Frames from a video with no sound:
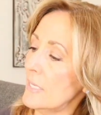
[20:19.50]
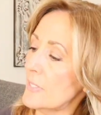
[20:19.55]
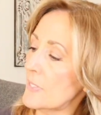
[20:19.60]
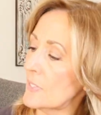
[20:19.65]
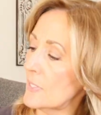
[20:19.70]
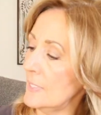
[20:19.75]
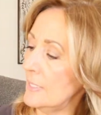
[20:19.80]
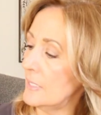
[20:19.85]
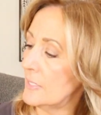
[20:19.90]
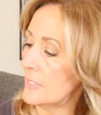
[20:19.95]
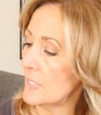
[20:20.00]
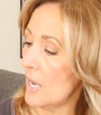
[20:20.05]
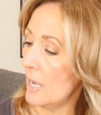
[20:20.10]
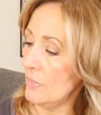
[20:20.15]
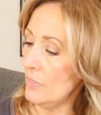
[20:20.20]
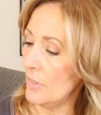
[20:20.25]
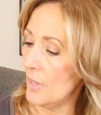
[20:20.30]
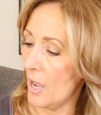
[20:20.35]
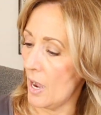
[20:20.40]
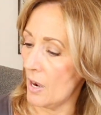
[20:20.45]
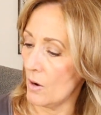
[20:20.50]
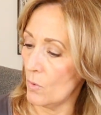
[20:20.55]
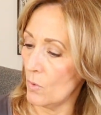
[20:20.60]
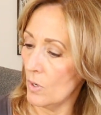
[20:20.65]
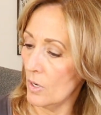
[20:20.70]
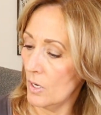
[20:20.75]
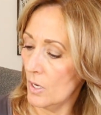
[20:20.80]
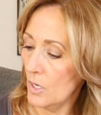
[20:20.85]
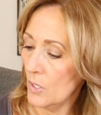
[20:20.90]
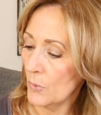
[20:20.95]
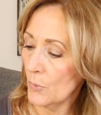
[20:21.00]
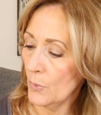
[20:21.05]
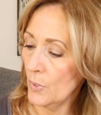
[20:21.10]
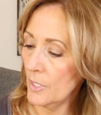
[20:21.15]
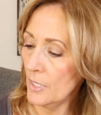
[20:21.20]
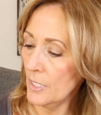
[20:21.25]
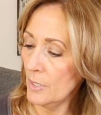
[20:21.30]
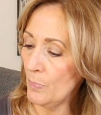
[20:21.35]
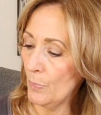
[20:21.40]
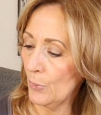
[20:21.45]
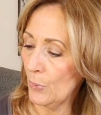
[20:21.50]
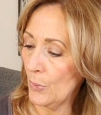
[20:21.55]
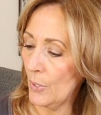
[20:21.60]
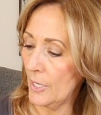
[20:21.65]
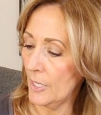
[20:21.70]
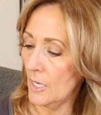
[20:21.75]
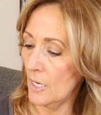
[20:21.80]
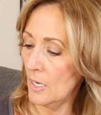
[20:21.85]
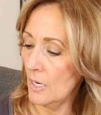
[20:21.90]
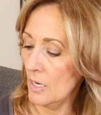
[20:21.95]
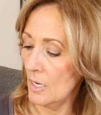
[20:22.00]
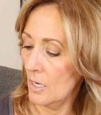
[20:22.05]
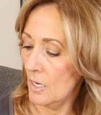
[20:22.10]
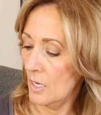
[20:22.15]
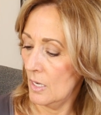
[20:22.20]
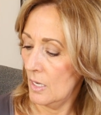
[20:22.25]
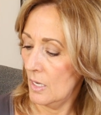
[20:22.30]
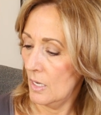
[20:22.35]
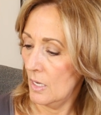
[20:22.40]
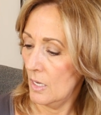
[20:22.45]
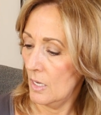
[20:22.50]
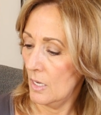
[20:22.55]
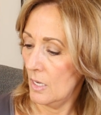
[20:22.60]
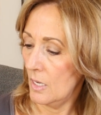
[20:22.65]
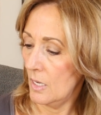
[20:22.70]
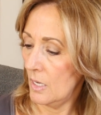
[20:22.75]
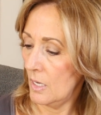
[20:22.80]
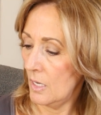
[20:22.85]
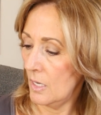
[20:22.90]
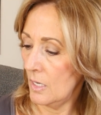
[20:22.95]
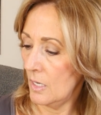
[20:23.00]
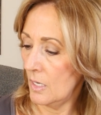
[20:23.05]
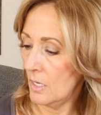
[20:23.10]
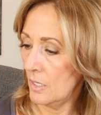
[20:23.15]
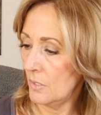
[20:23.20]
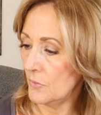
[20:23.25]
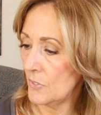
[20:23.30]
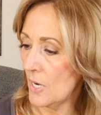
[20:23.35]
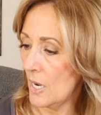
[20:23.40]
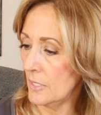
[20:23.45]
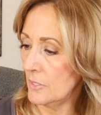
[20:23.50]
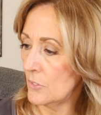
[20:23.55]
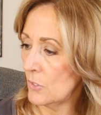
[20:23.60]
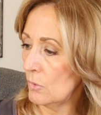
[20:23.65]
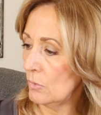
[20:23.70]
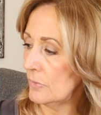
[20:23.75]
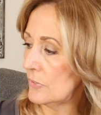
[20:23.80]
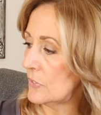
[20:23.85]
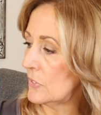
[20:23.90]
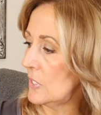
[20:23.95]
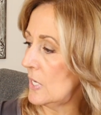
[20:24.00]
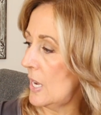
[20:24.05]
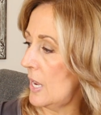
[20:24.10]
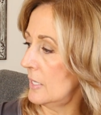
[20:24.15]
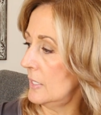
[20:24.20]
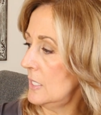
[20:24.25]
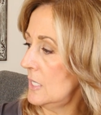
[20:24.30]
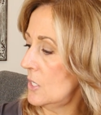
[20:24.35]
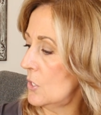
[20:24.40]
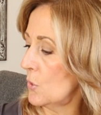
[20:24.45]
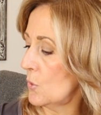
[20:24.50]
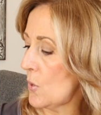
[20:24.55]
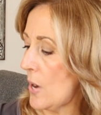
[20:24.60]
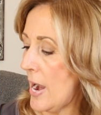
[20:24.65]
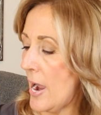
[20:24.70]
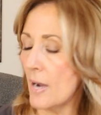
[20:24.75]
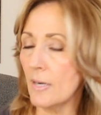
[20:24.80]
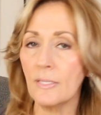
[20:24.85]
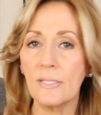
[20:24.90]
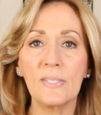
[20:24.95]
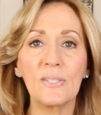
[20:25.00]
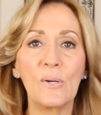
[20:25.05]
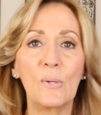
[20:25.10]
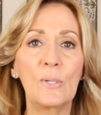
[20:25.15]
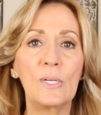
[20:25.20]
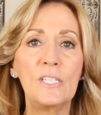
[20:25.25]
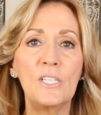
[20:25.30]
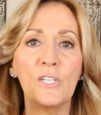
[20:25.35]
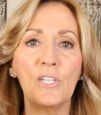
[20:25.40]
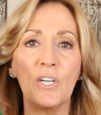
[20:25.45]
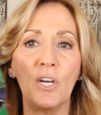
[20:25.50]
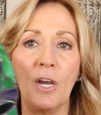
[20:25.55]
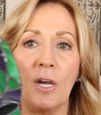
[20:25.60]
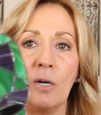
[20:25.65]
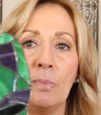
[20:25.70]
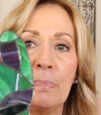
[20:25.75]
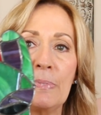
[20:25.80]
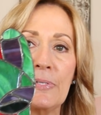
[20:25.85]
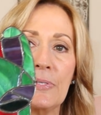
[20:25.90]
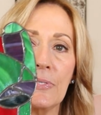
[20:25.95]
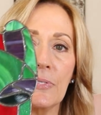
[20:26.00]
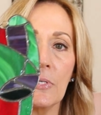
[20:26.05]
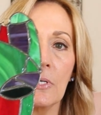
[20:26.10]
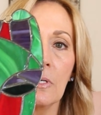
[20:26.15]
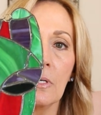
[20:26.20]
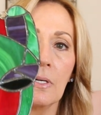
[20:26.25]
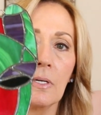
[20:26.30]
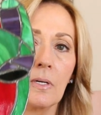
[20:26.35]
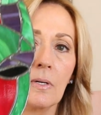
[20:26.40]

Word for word: nicely done though. Really pretty. And I don't see any cracks or chips.